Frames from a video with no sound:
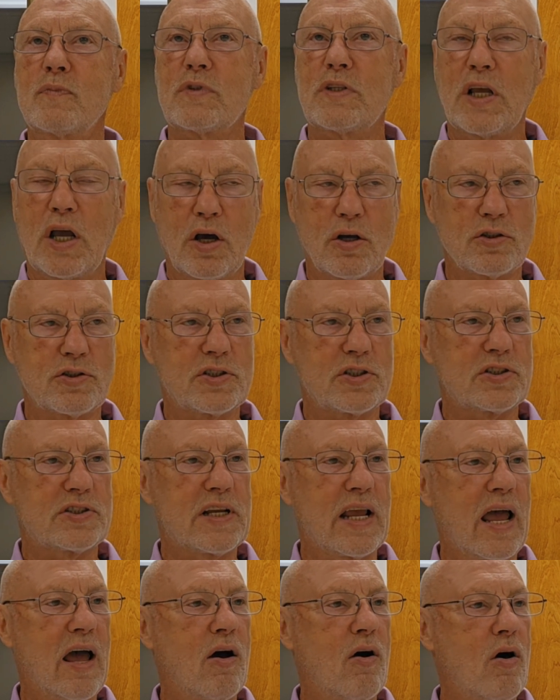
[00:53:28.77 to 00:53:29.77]
tells us
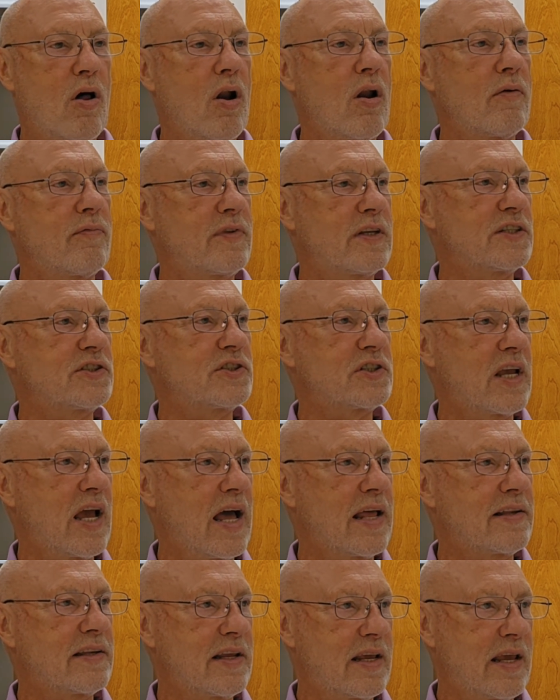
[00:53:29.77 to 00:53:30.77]
how all of this
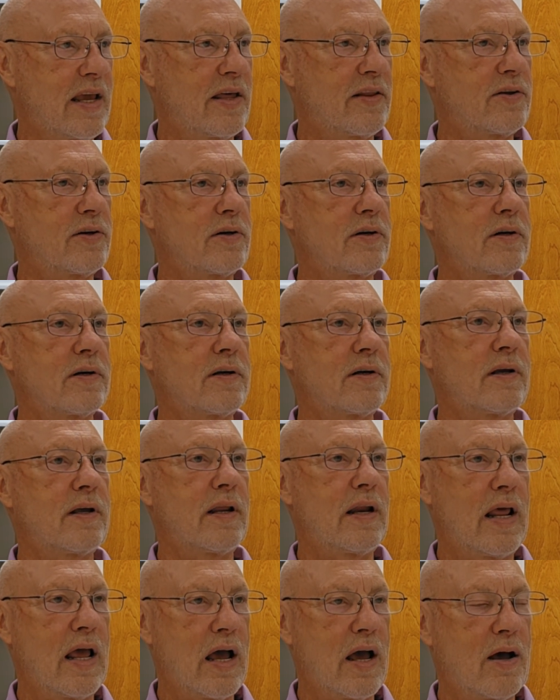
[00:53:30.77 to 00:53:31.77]
got together
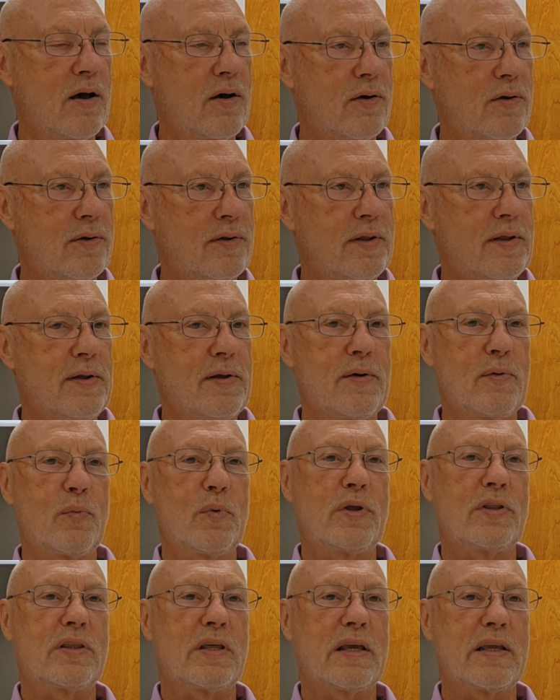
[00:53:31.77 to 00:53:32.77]
and how
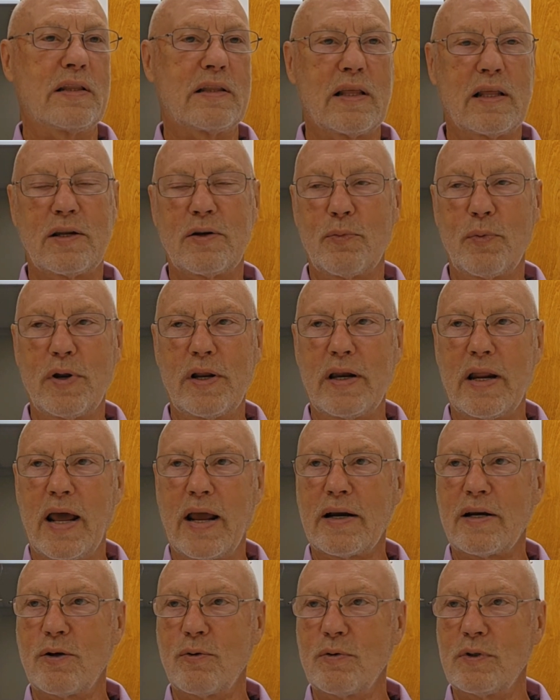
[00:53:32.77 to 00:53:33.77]
we think that the
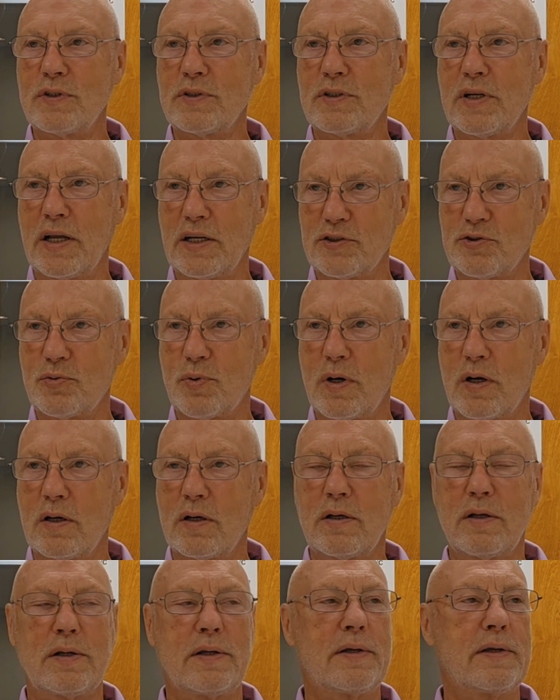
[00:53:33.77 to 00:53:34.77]
redactor was Ezra
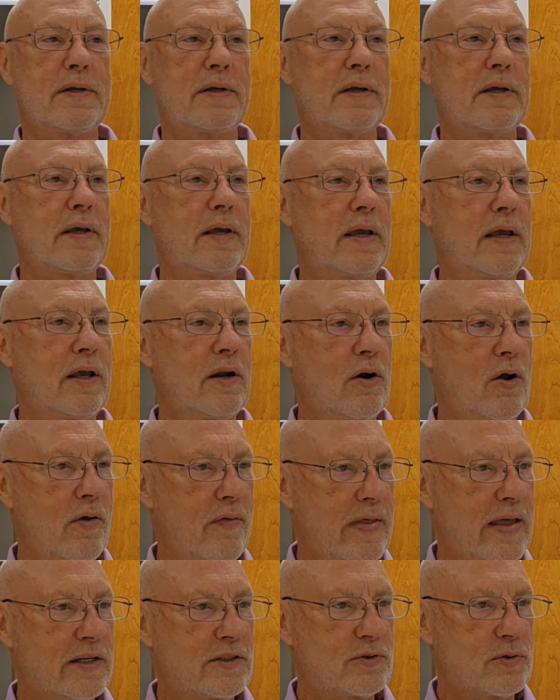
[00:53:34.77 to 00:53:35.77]
and all
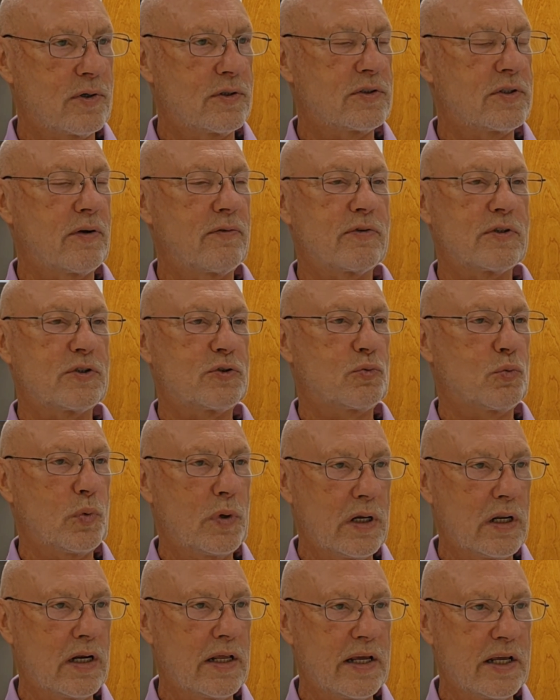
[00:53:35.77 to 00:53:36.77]
that sort of stuff. It's
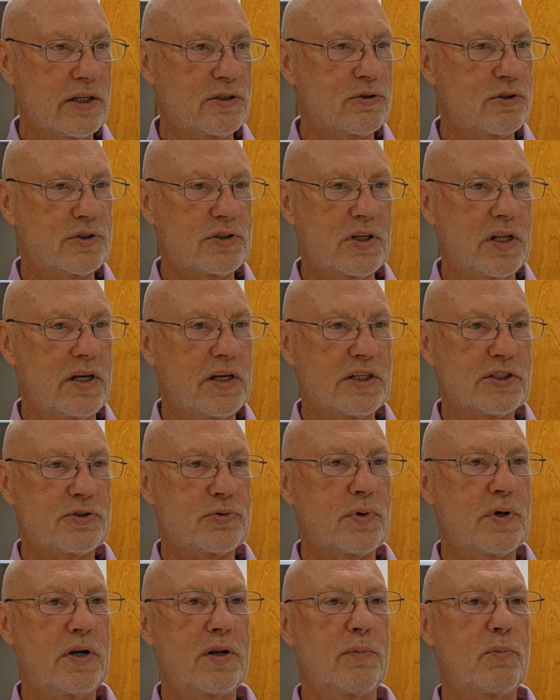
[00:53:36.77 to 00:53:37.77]
really interesting
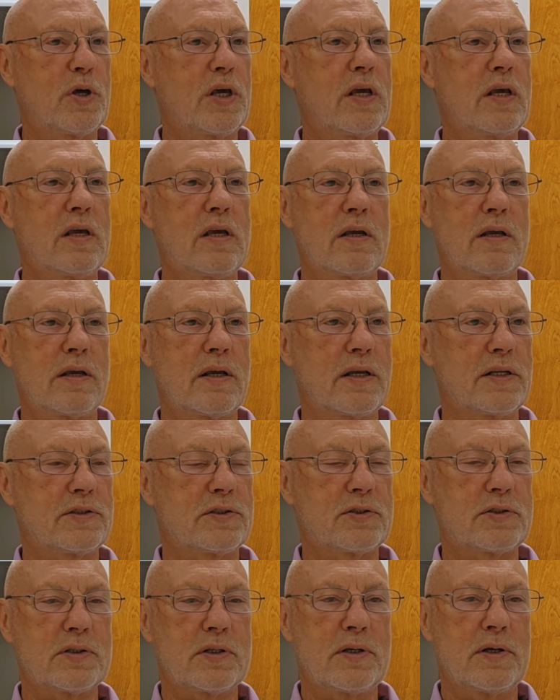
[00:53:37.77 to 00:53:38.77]
history to me.
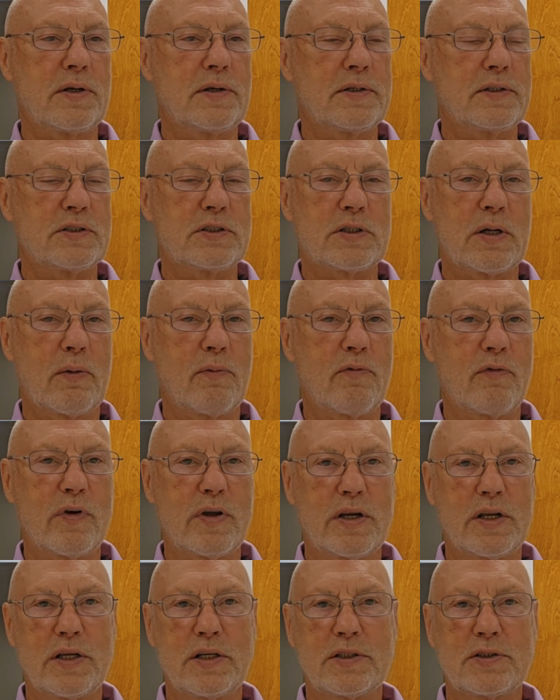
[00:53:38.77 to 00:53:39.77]
Some of
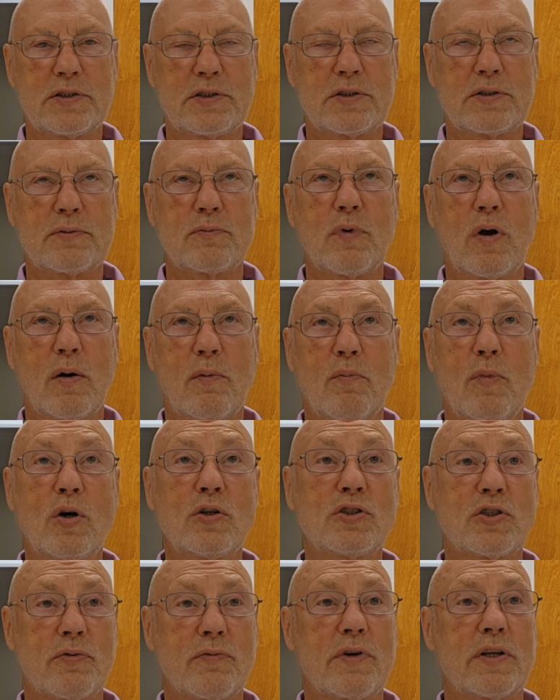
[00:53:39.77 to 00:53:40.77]
it is, well,
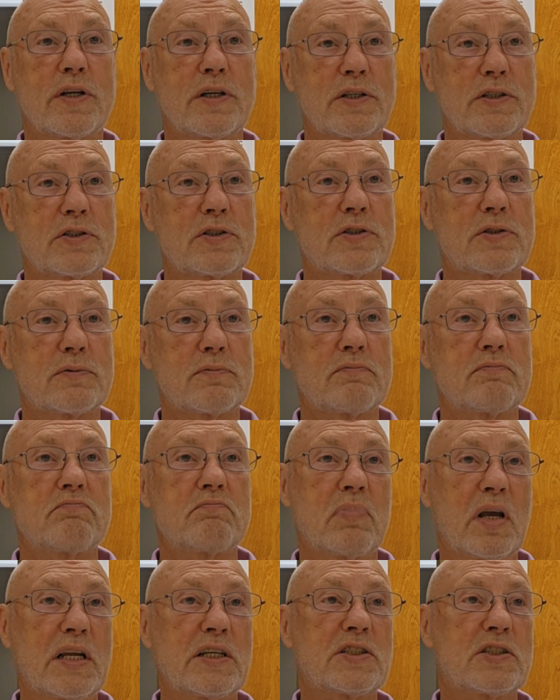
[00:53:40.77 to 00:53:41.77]
most of it is
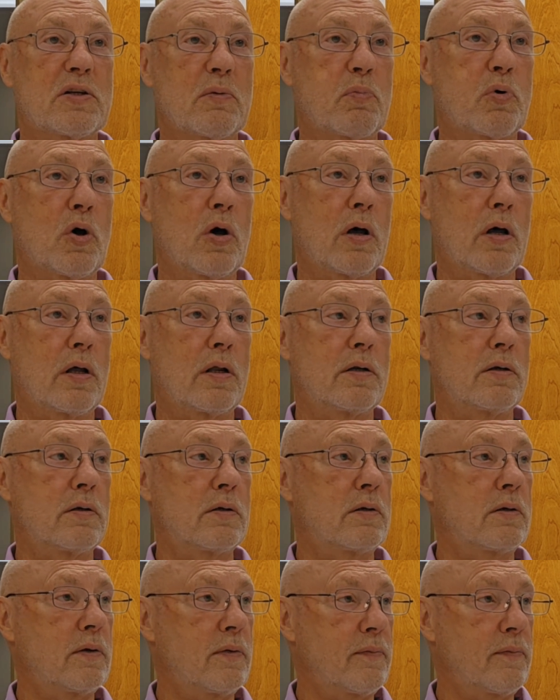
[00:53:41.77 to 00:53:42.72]
based upon